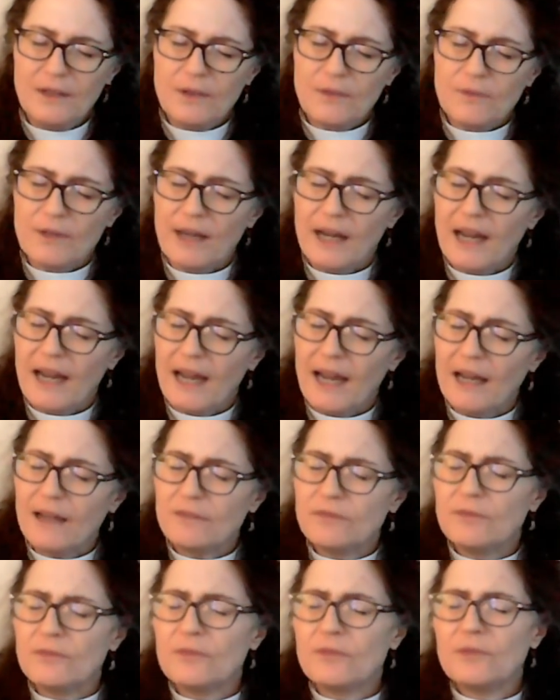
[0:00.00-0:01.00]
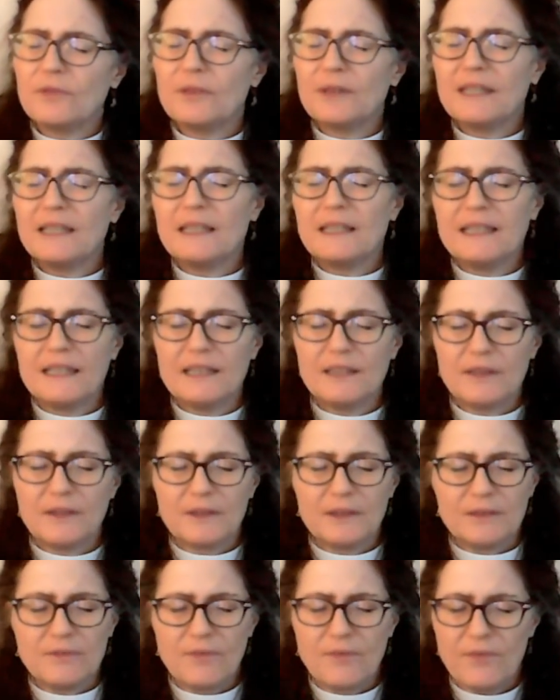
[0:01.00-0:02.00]
For every leader
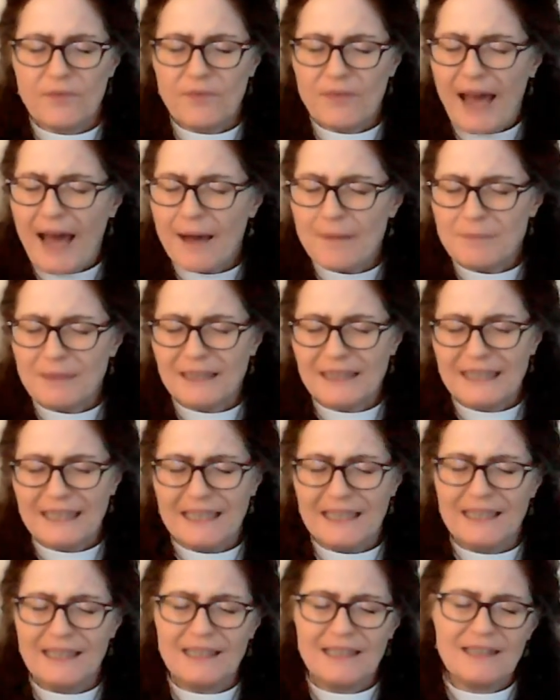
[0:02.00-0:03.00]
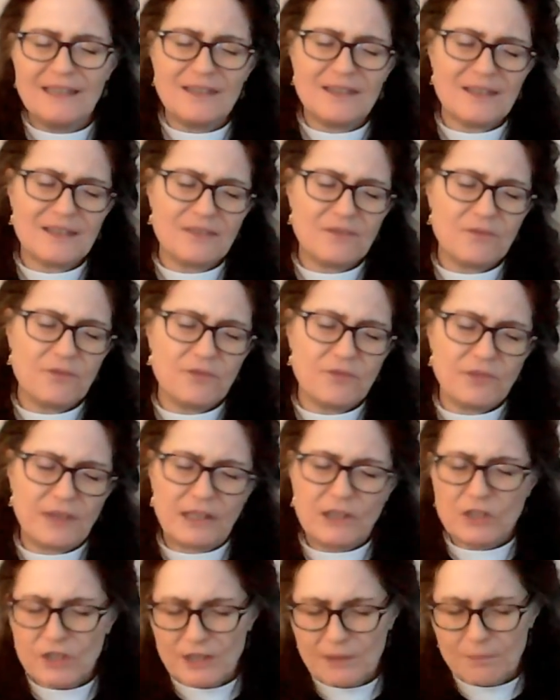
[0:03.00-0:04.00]
in families and
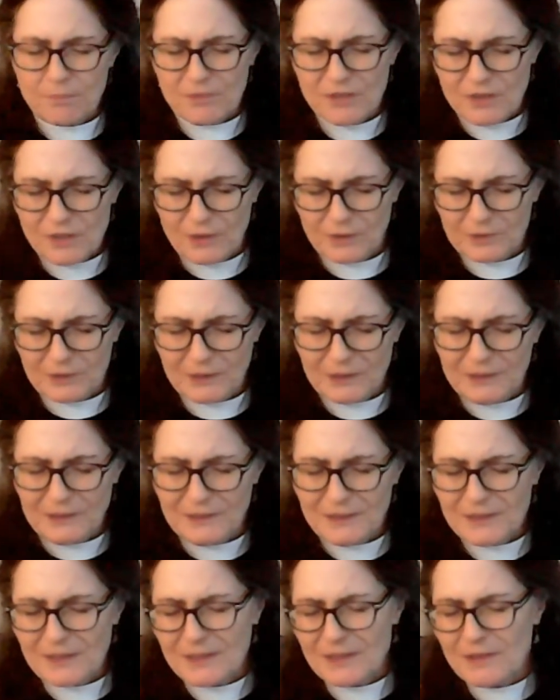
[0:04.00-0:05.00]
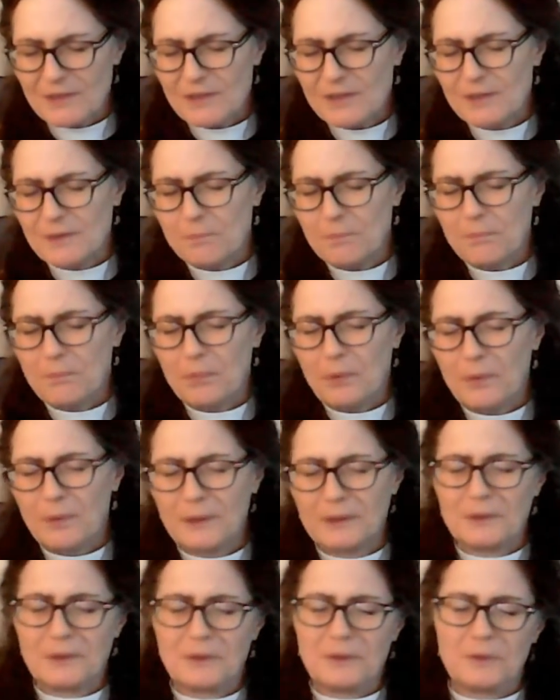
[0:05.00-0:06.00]
friendship circles and
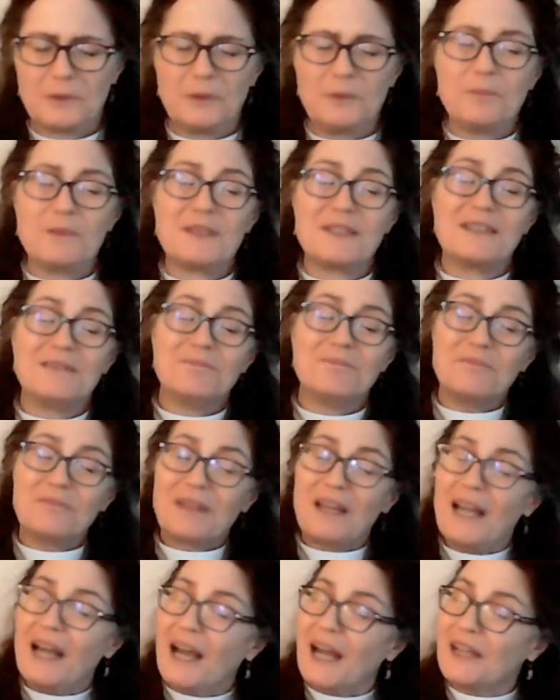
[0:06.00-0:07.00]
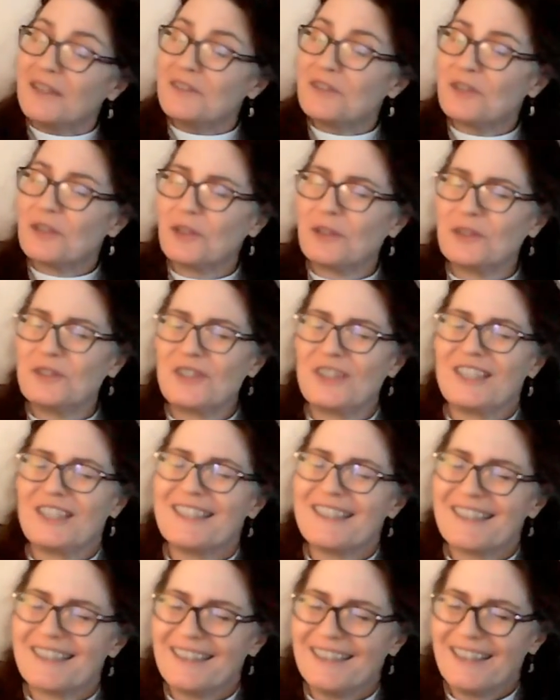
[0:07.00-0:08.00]
support groups and
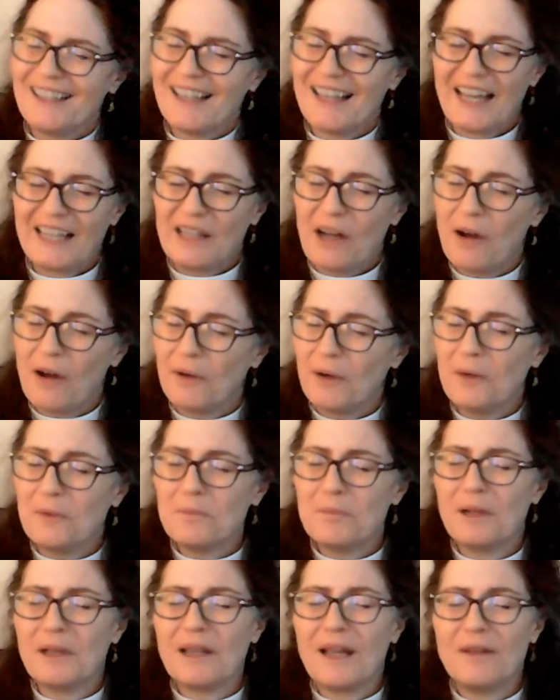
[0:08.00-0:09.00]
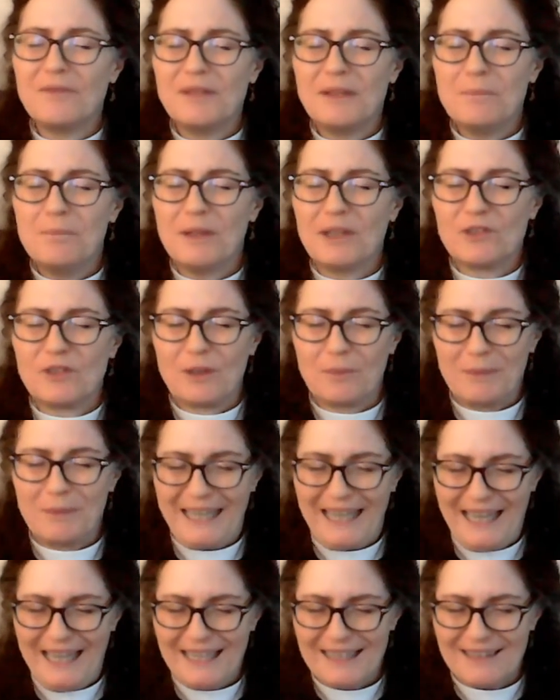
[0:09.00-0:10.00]
churches, like our own beloved Bishop
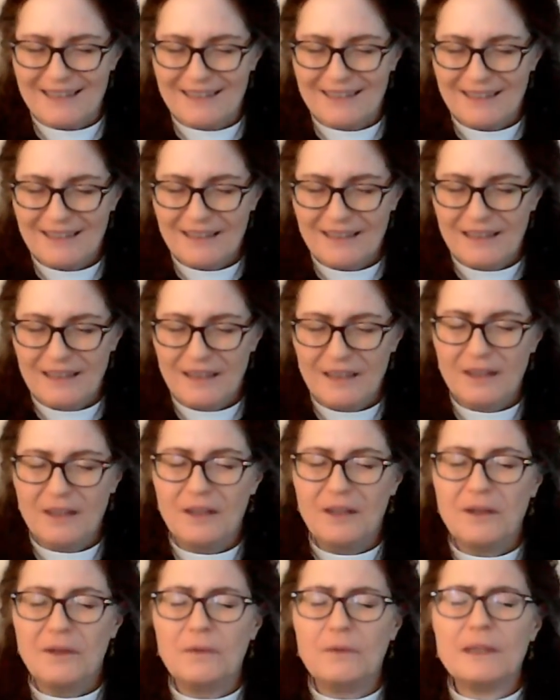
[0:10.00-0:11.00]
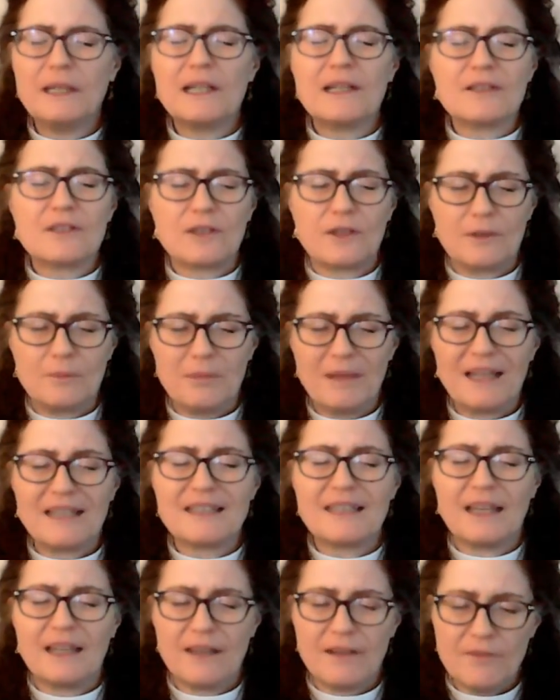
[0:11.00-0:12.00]
Kate, we ask your
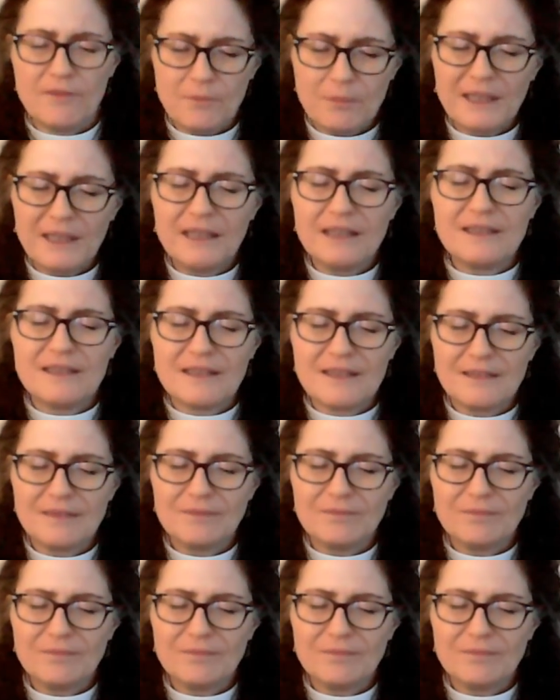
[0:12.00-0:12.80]
blessing of peace